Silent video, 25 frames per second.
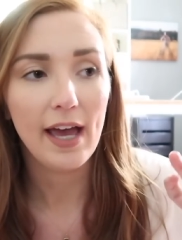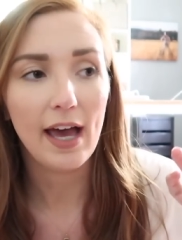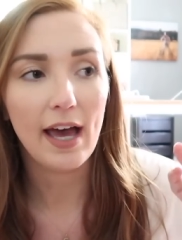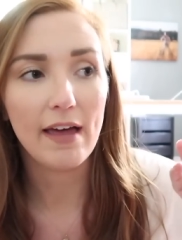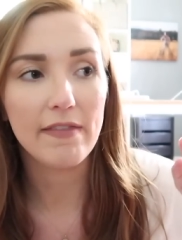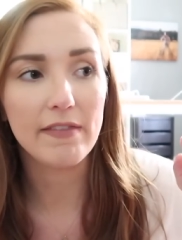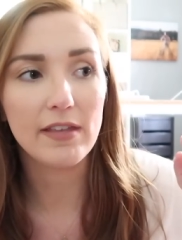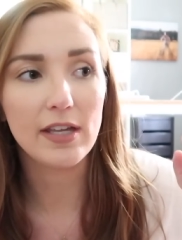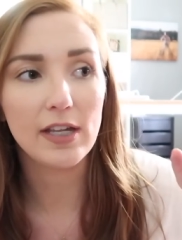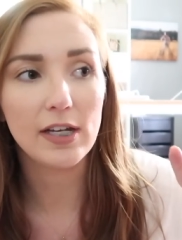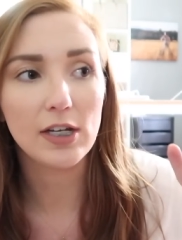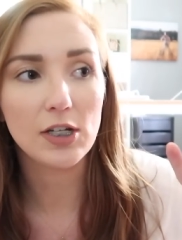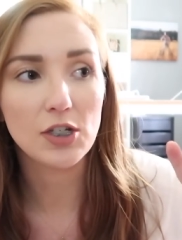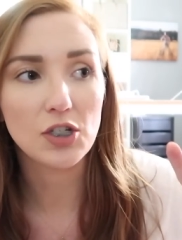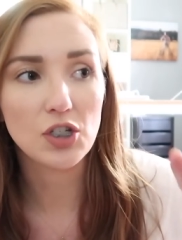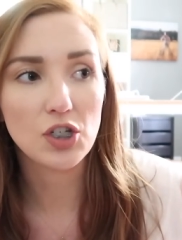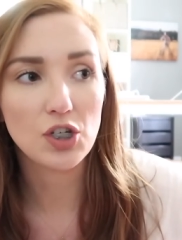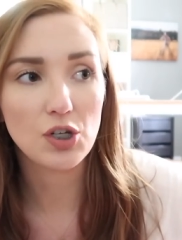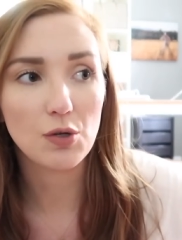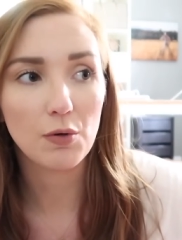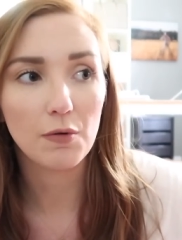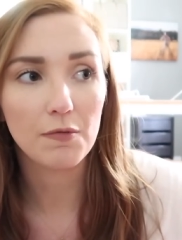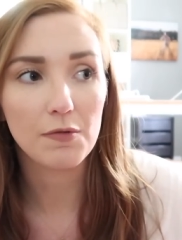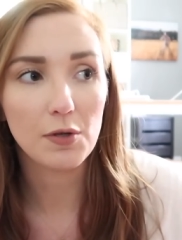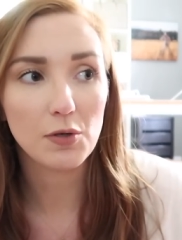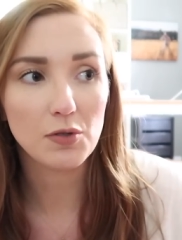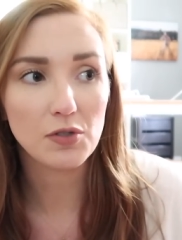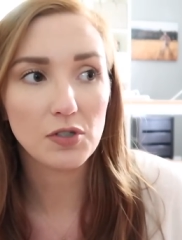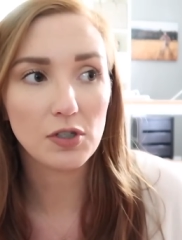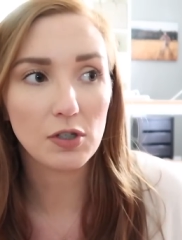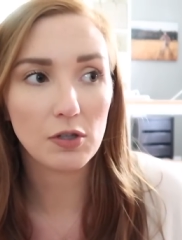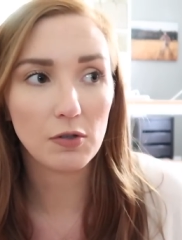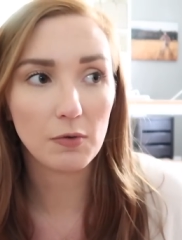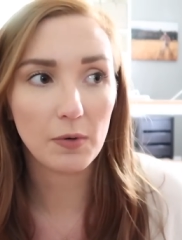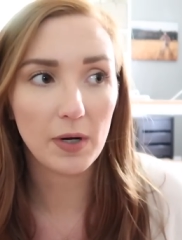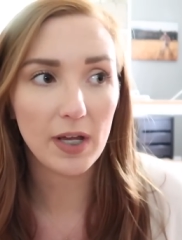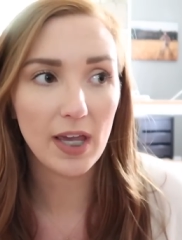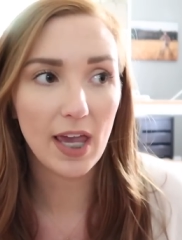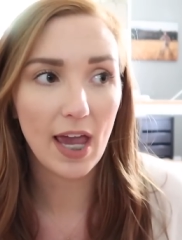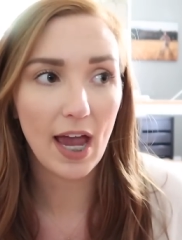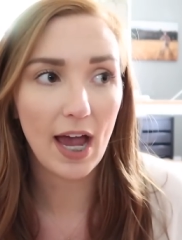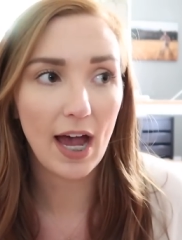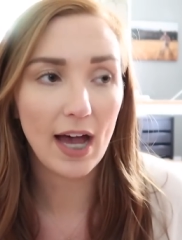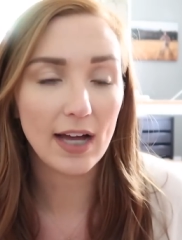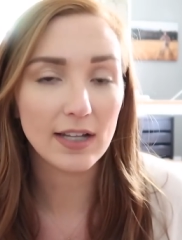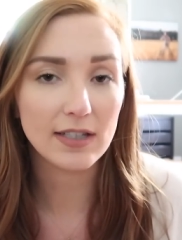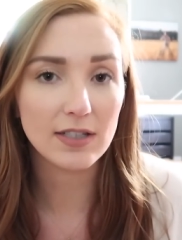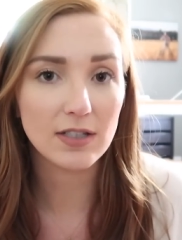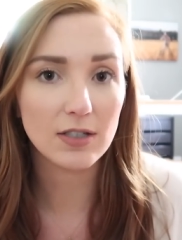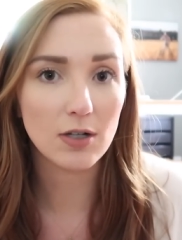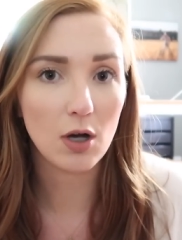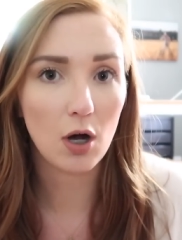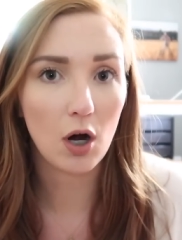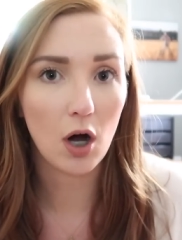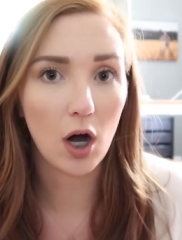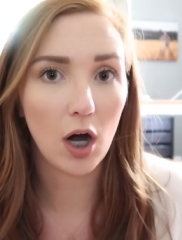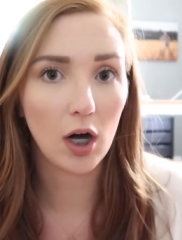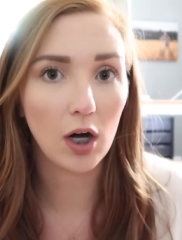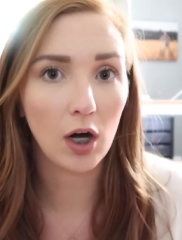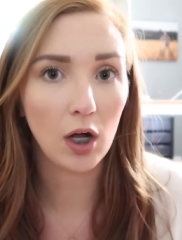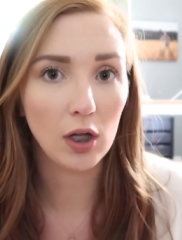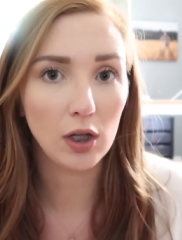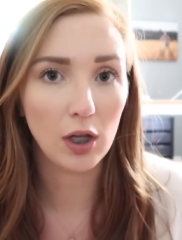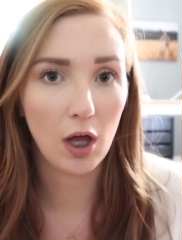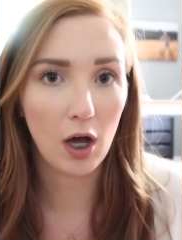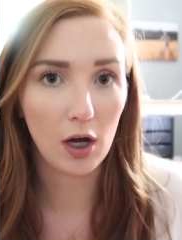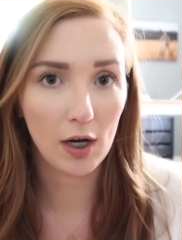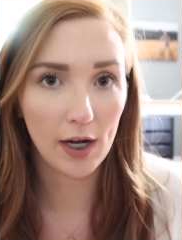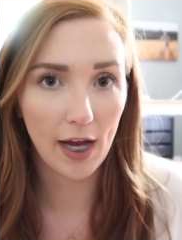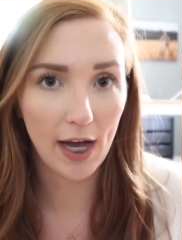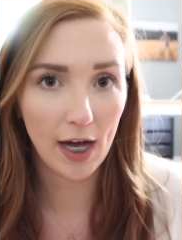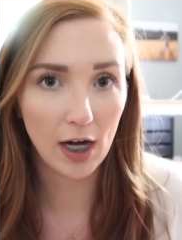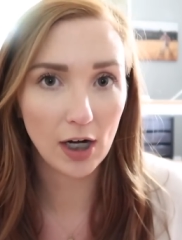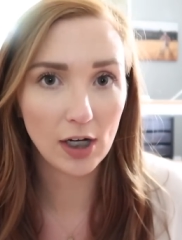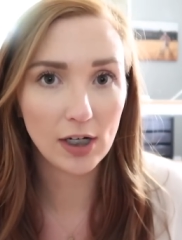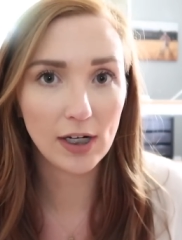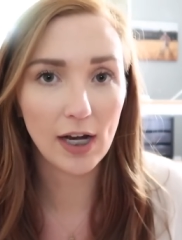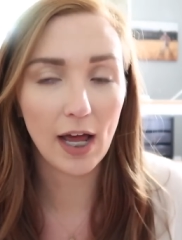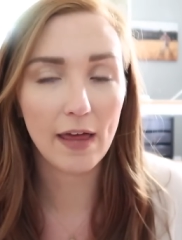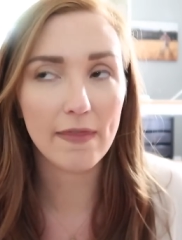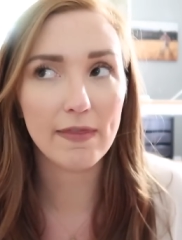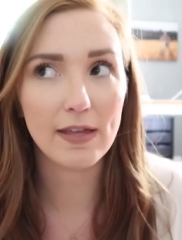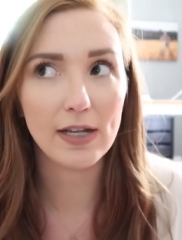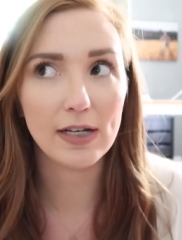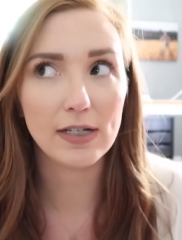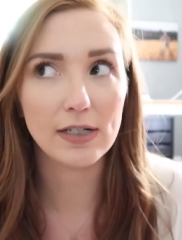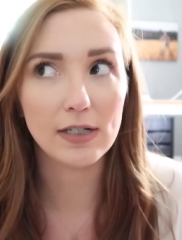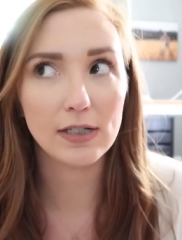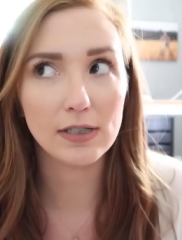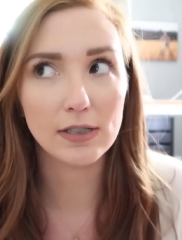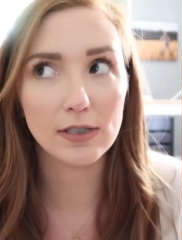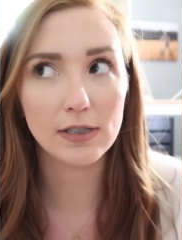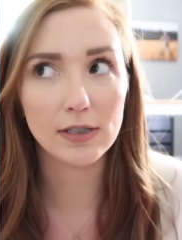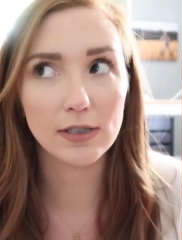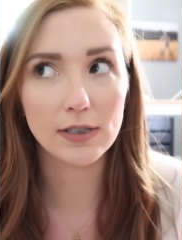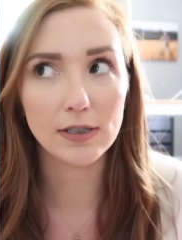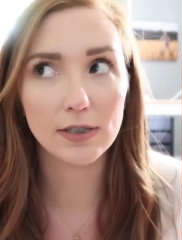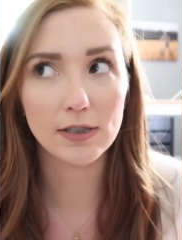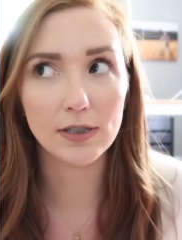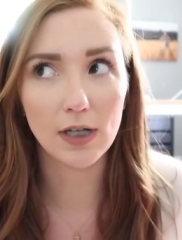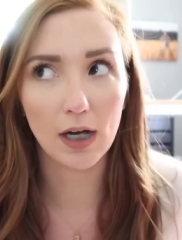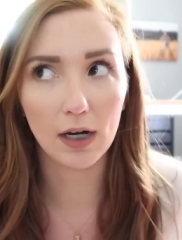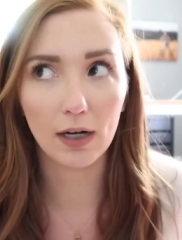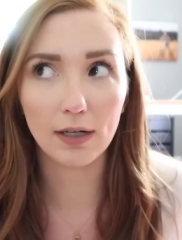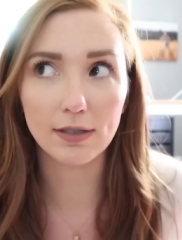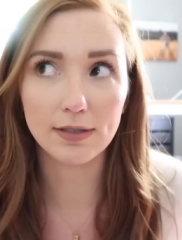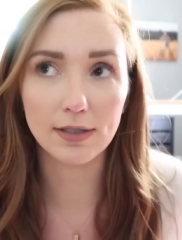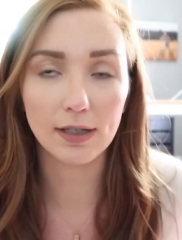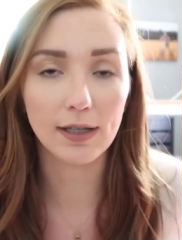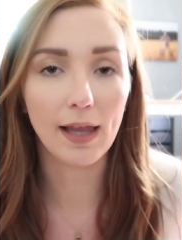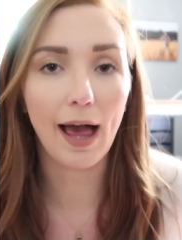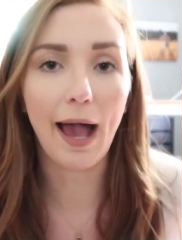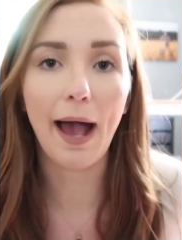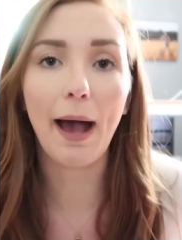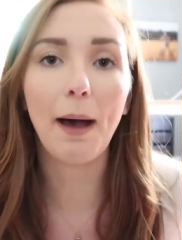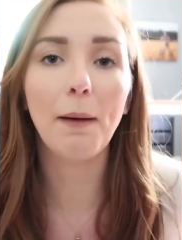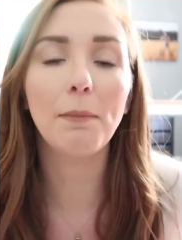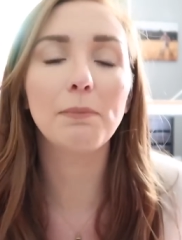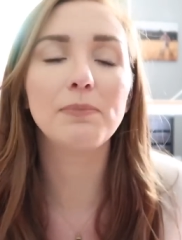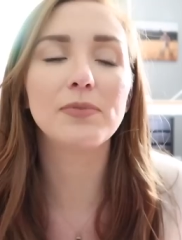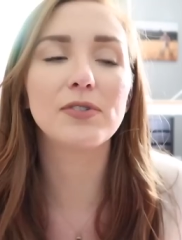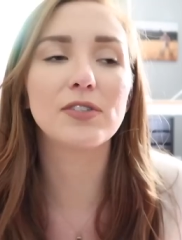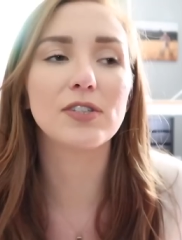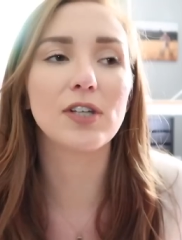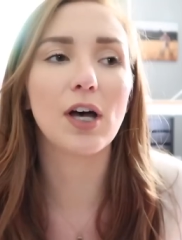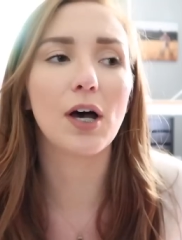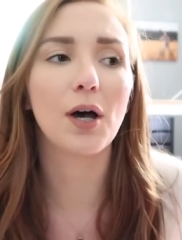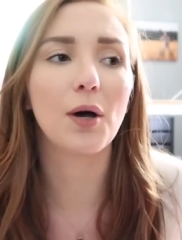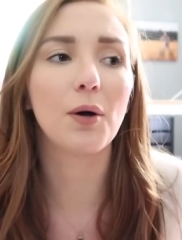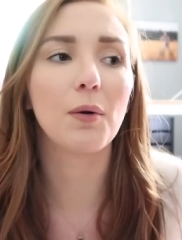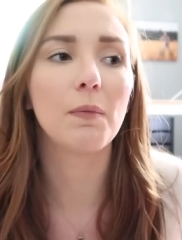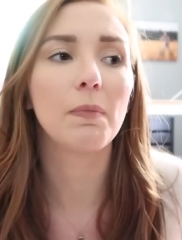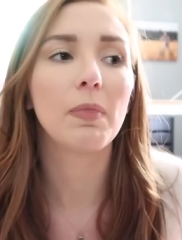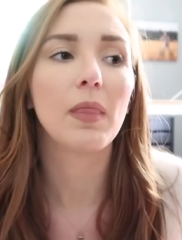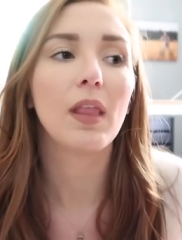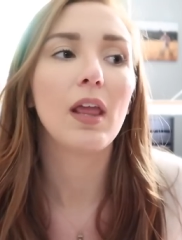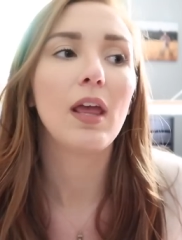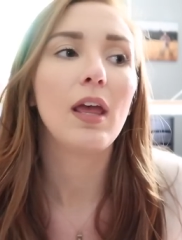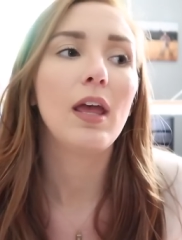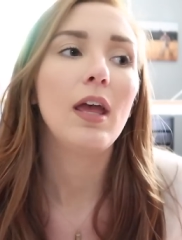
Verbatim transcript: and then two of those three cats are long-haired, and then Doug is a lab. So